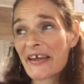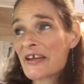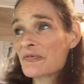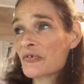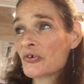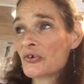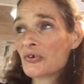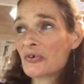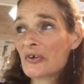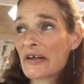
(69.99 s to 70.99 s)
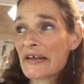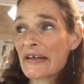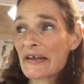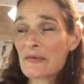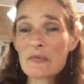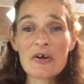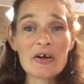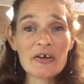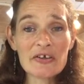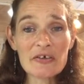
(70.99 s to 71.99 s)
If you're
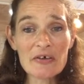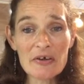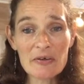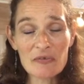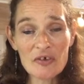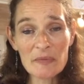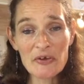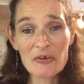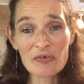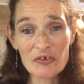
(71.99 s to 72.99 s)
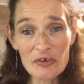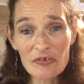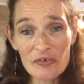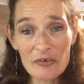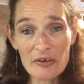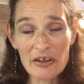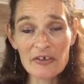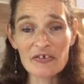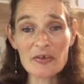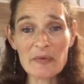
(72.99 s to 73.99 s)
you know, somebody who's used to
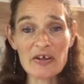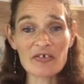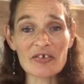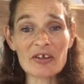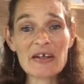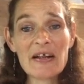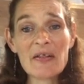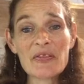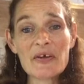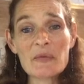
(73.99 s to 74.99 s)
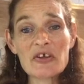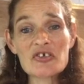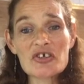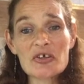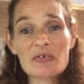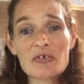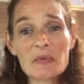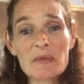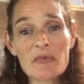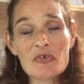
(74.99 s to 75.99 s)
holistic medicine, then we can show you some
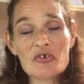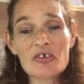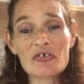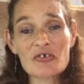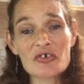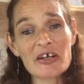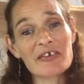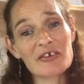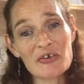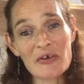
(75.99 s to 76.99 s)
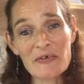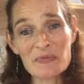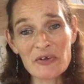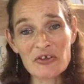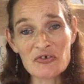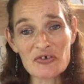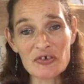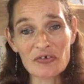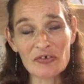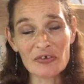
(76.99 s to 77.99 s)
of the tricks of the trade that you haven't been
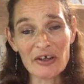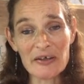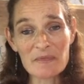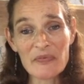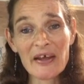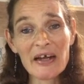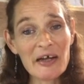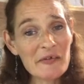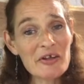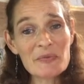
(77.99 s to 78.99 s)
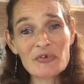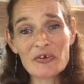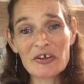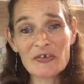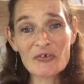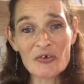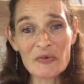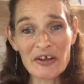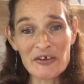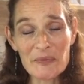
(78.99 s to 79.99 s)
introduced to yet. I'm going to be doing this on a
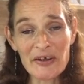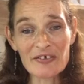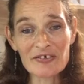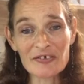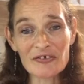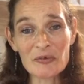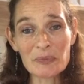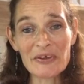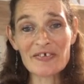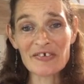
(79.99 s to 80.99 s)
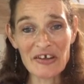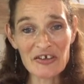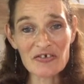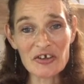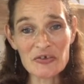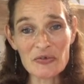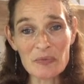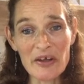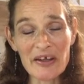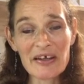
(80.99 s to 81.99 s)
regular basis, so please get in touch with
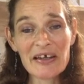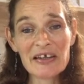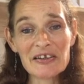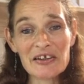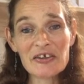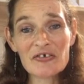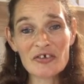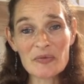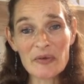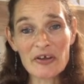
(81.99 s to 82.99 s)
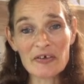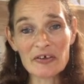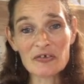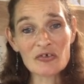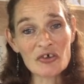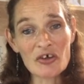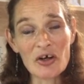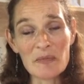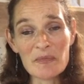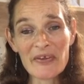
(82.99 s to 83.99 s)
me, lilias ahmeira dot
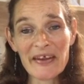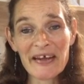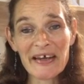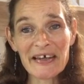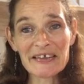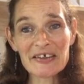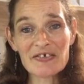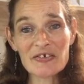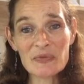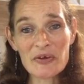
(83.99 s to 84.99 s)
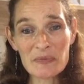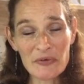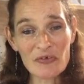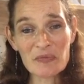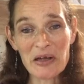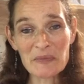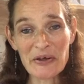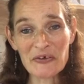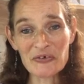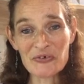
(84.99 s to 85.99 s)
com, and let's see if we can put a smile
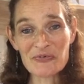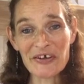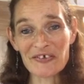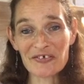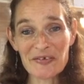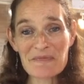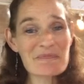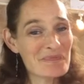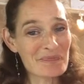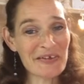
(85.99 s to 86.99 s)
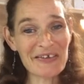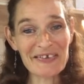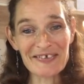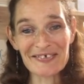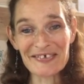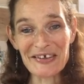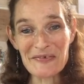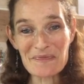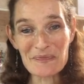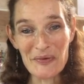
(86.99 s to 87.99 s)
back on your face. Many thanks
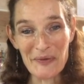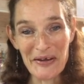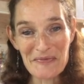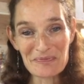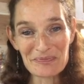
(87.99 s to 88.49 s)
indeed. Bye-bye.